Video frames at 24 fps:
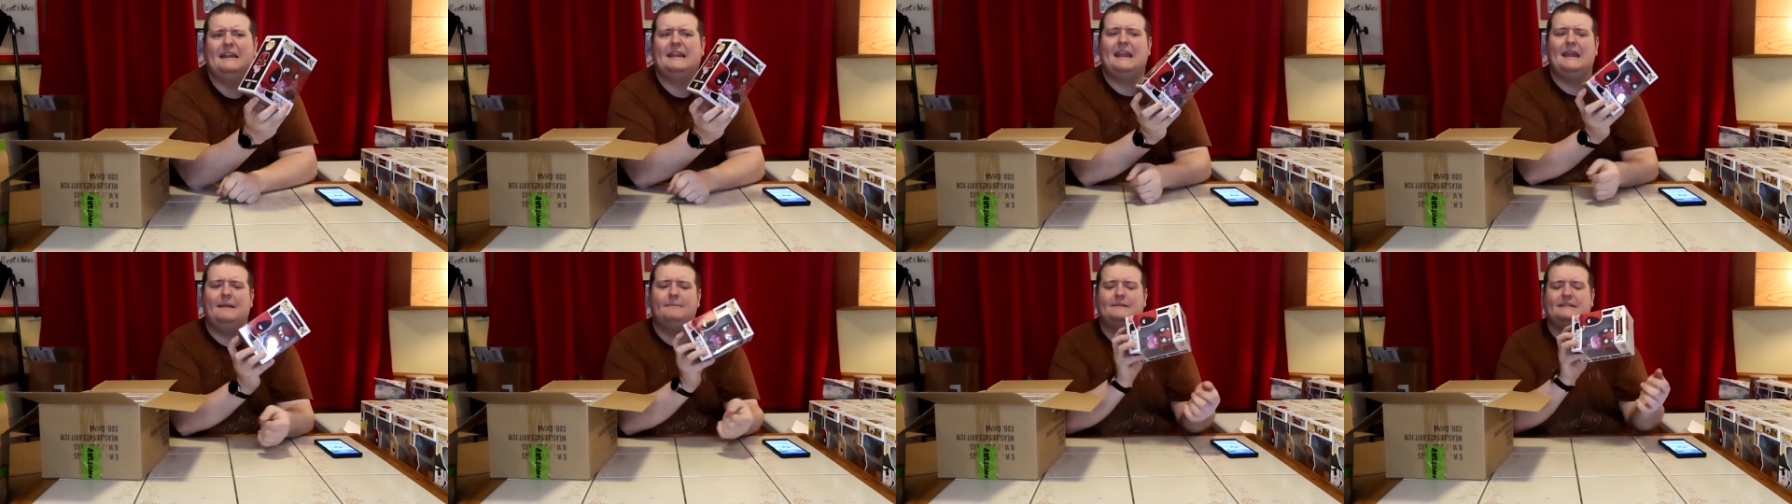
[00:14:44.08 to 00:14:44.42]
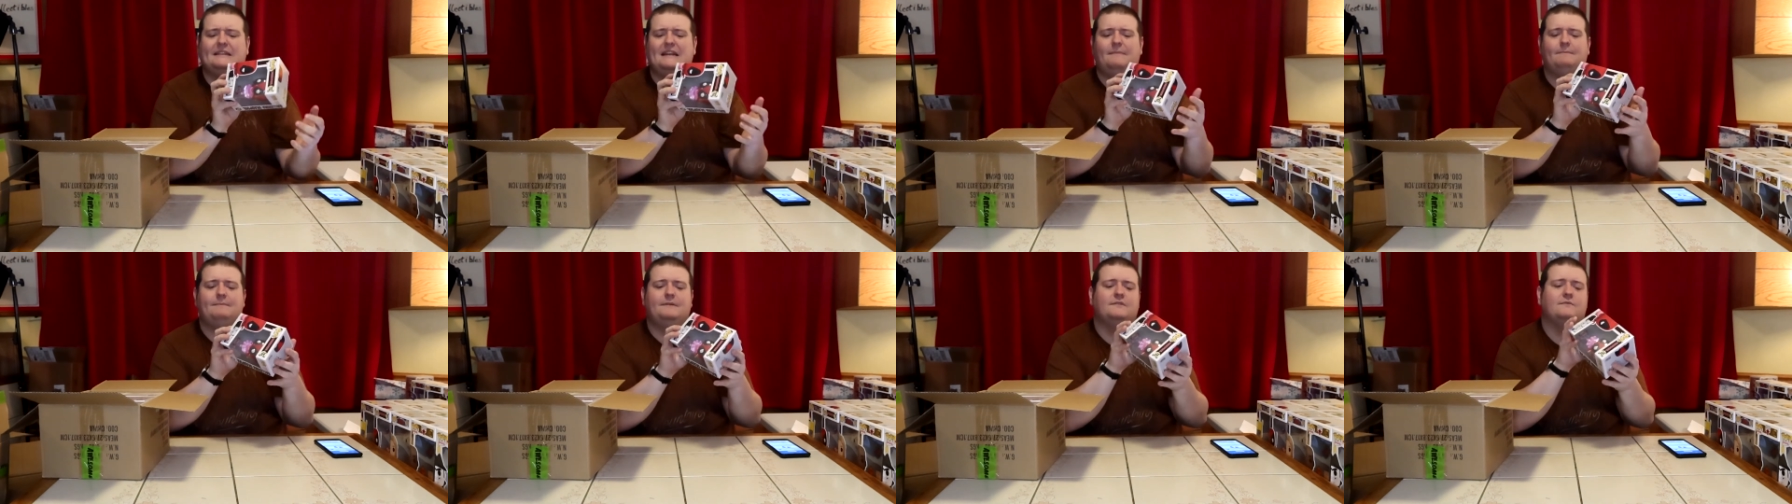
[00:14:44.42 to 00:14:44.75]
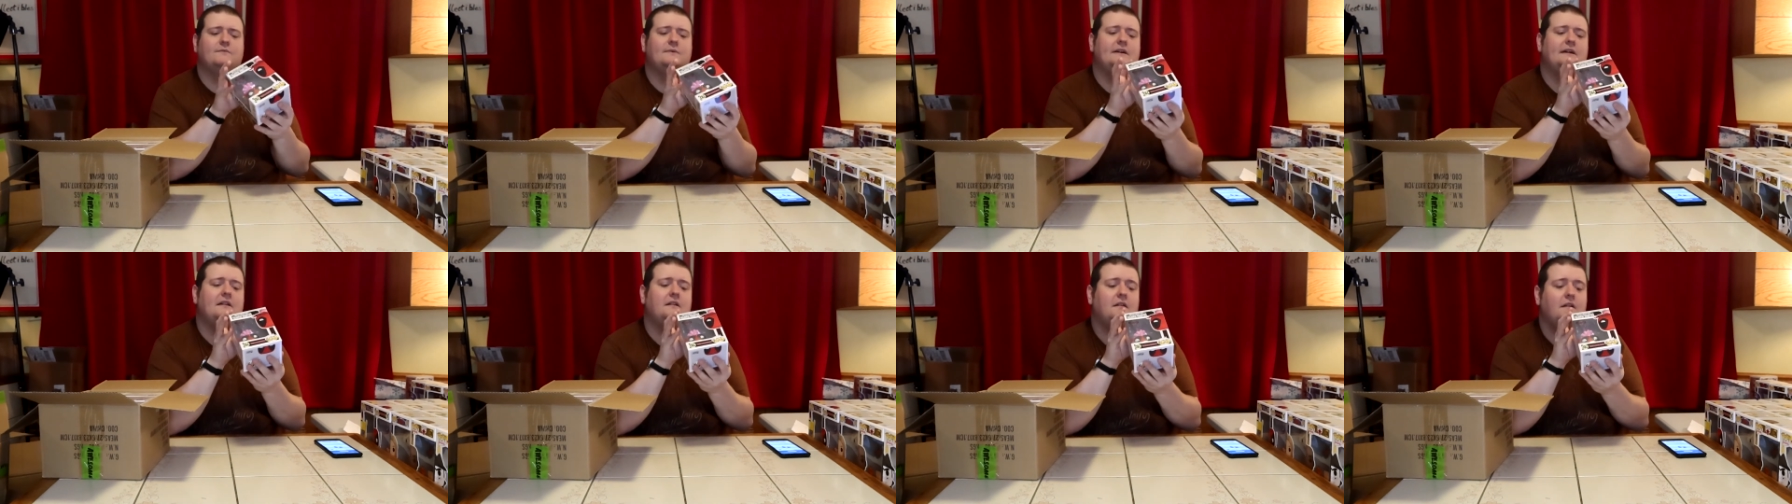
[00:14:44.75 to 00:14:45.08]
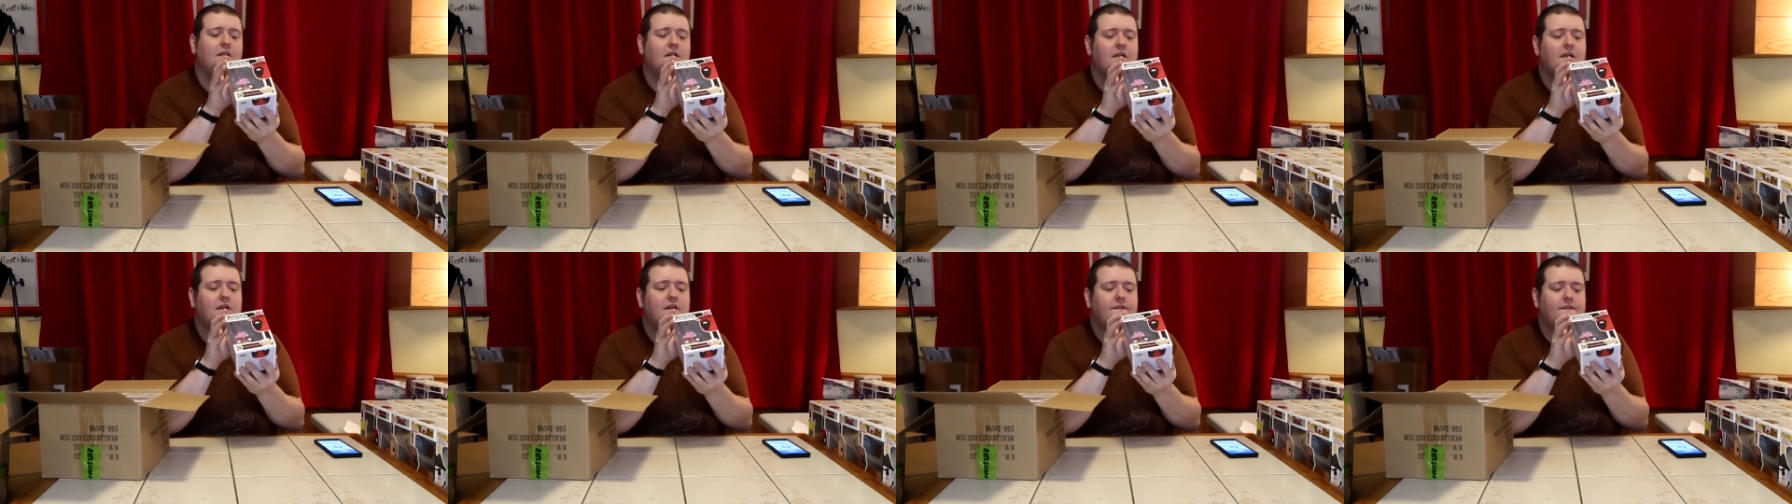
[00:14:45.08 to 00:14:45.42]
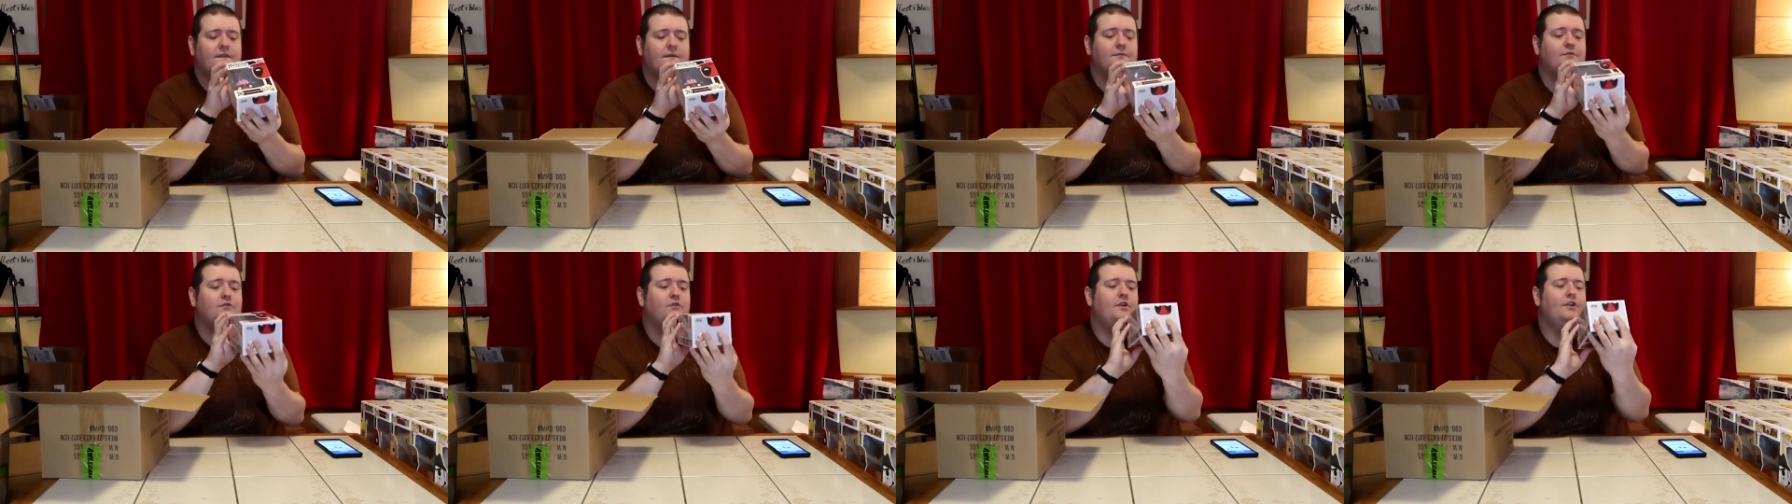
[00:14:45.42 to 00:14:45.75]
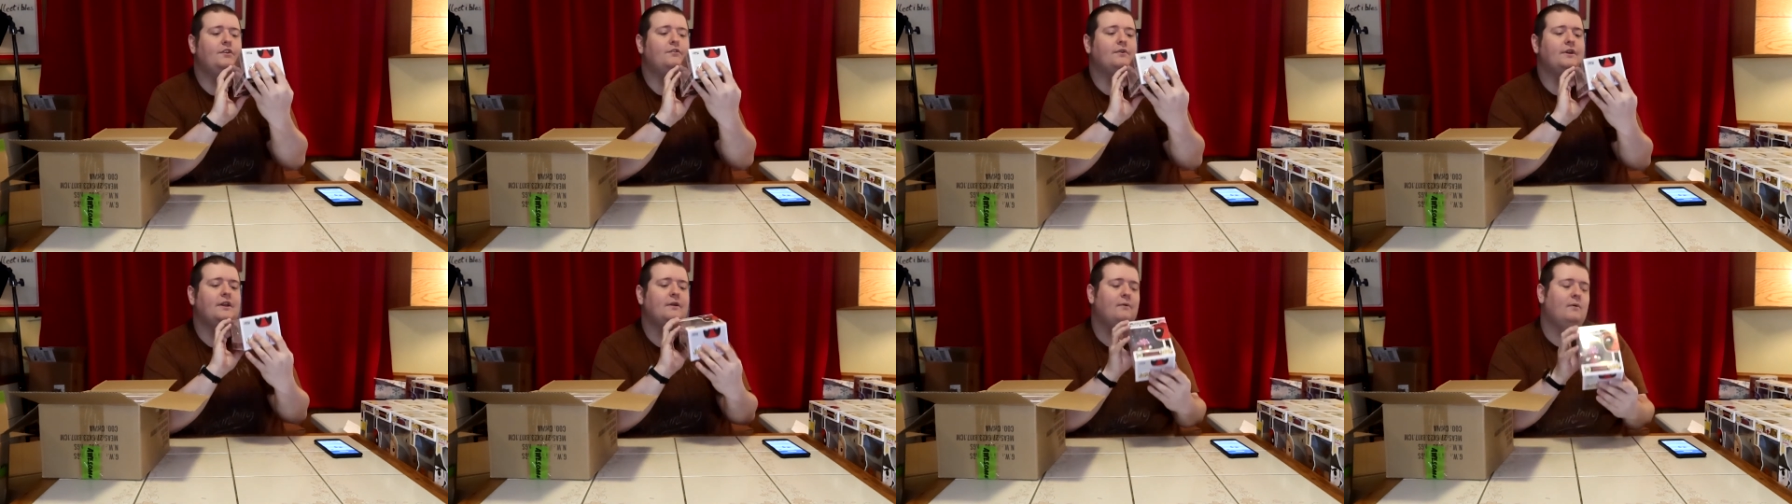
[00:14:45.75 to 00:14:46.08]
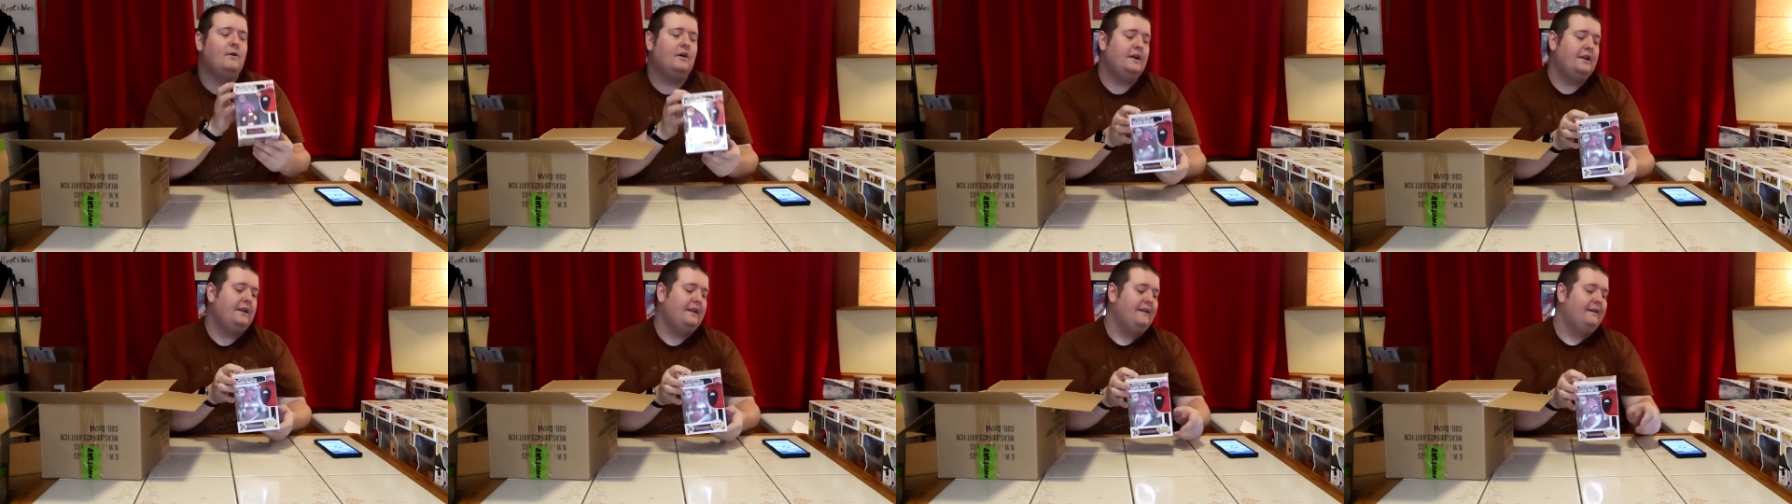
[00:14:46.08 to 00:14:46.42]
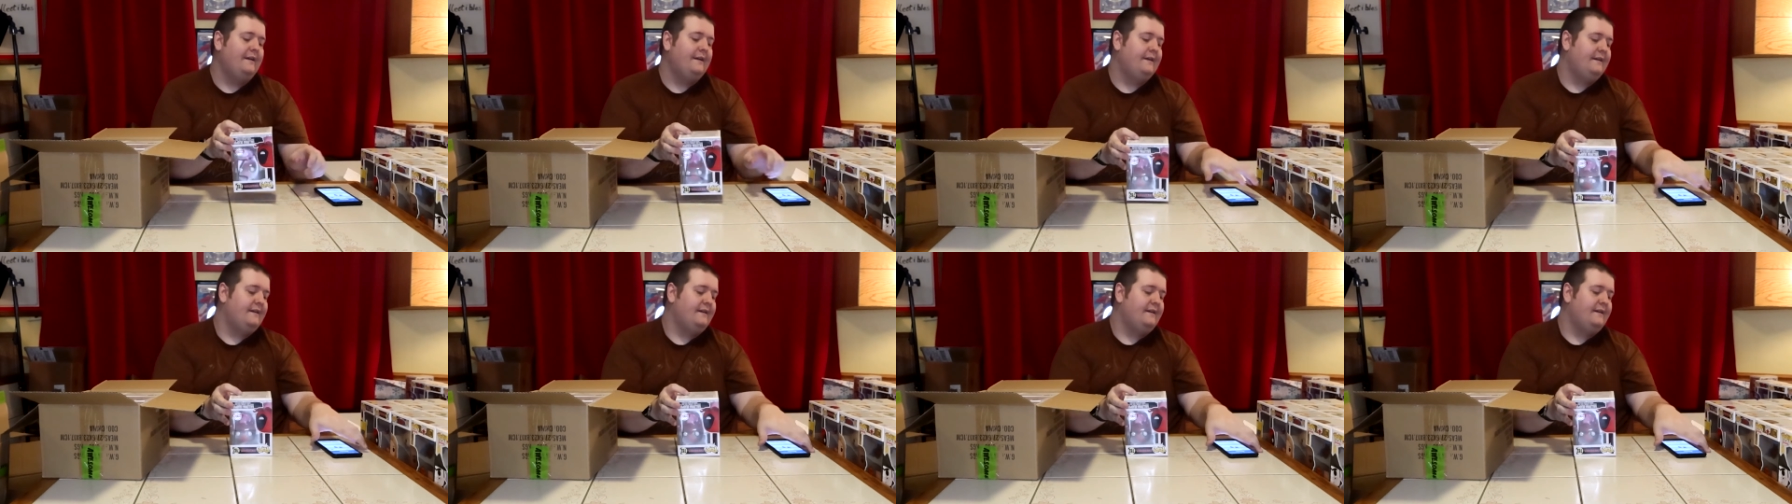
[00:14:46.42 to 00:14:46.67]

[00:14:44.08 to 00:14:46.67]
a GameStop as well from 2021.